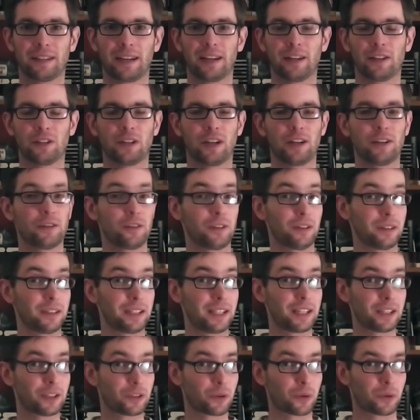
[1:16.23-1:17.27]
kind of changed the
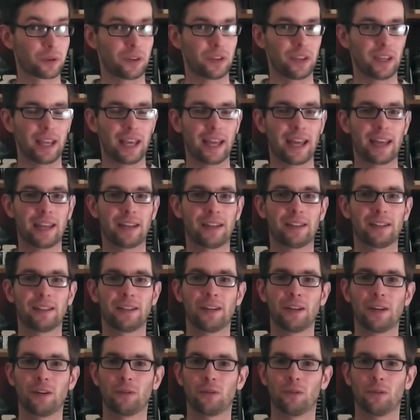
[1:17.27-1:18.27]
lead toward the end.